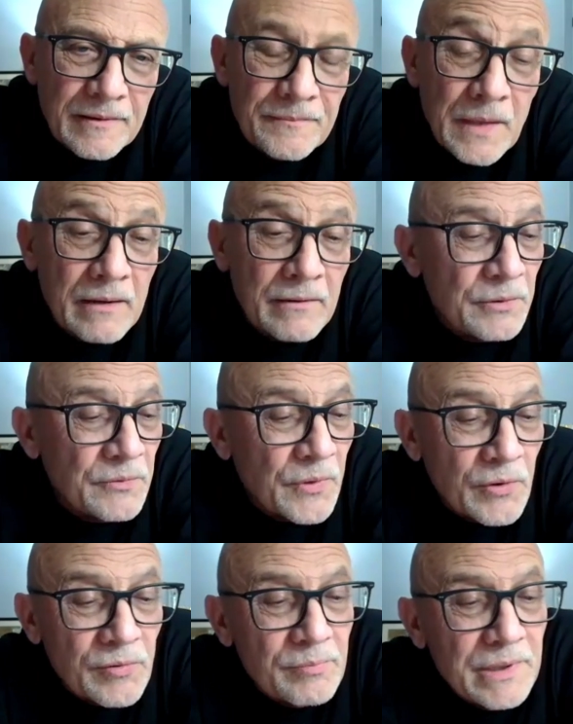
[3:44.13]
Now, you've
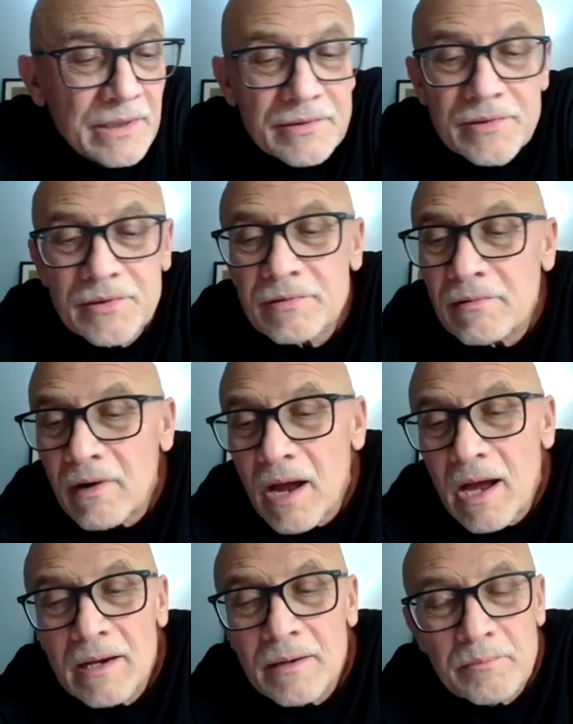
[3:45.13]
heard me
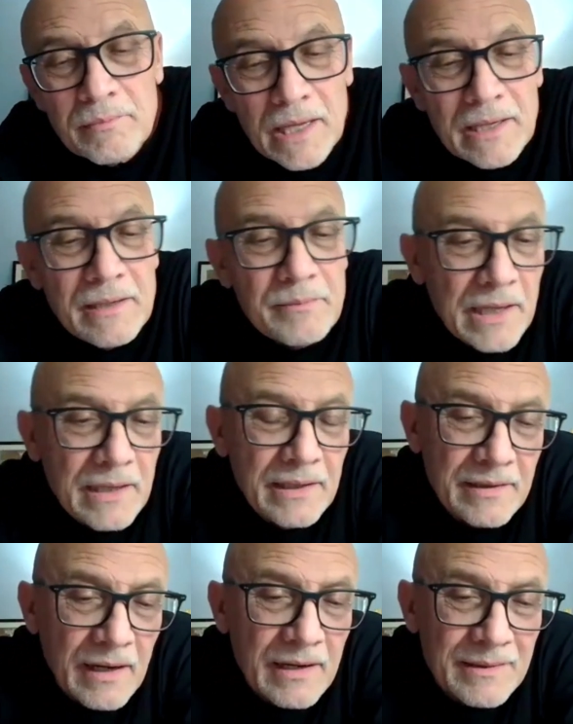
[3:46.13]
describe many, many
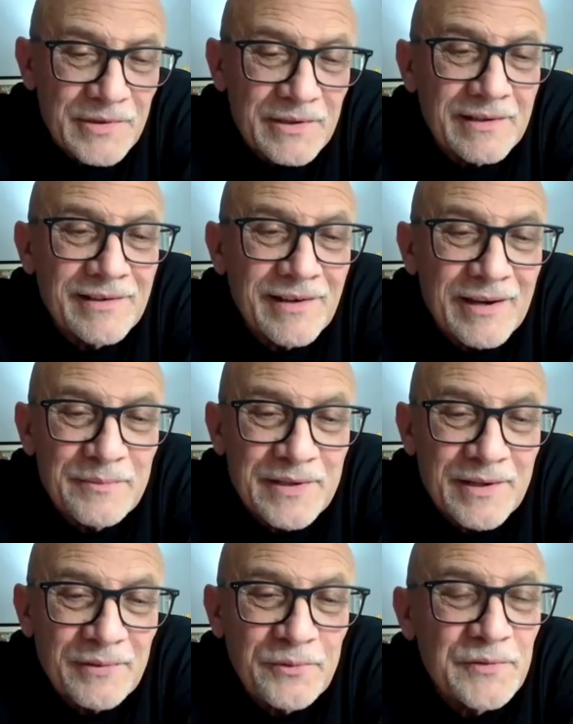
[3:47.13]
times in the times
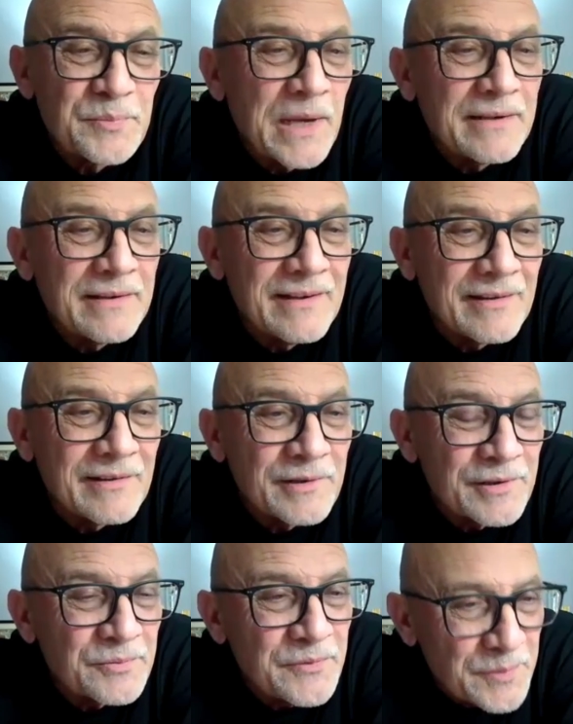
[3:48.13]
that we've spent together,
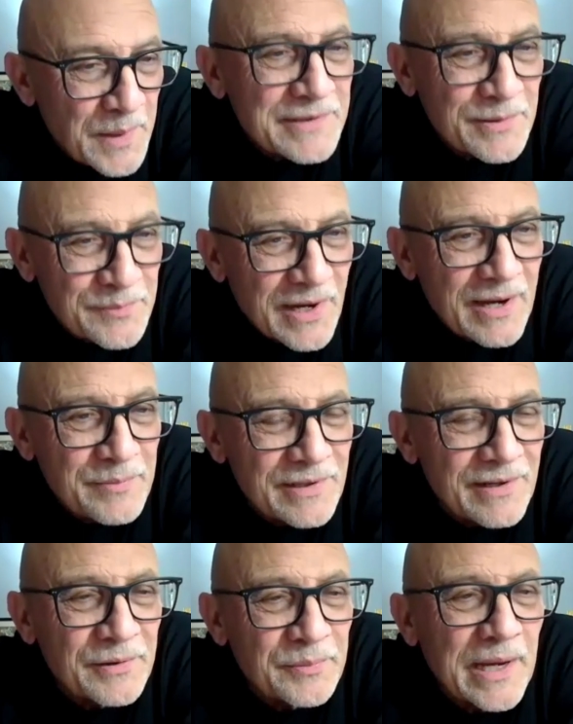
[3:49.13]
because we've spent some time
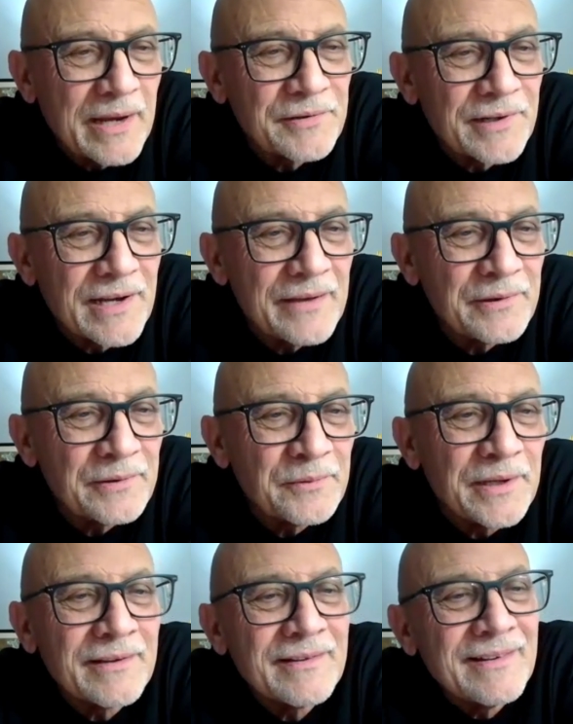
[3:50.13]
together, Patrick, haven't
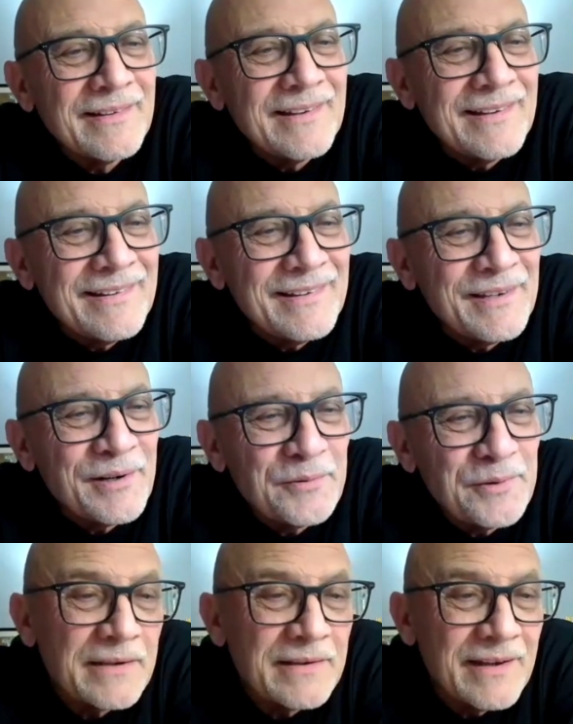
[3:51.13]
we?
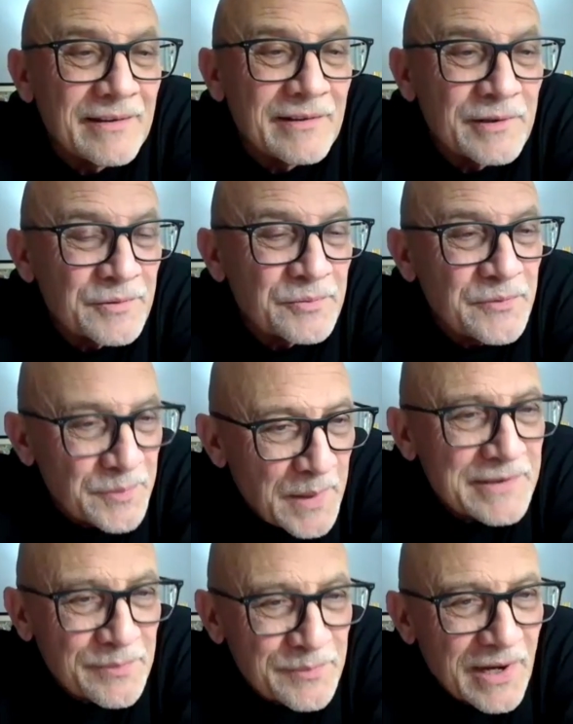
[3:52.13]
We've really
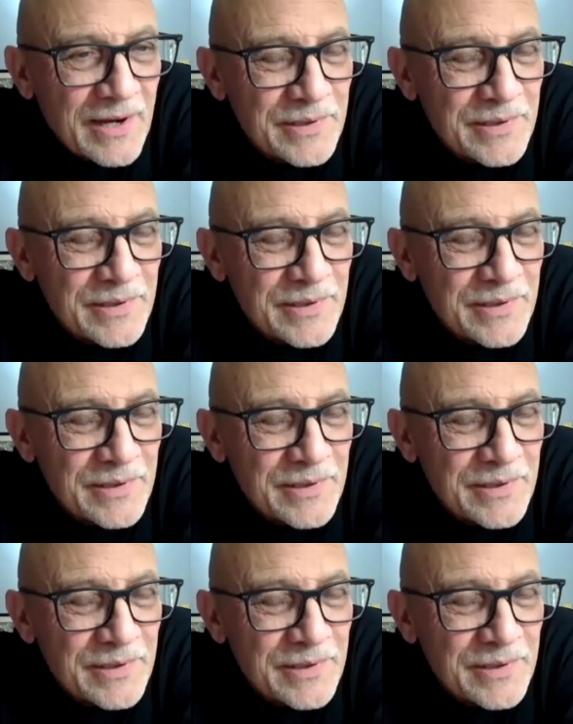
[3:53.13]
gotten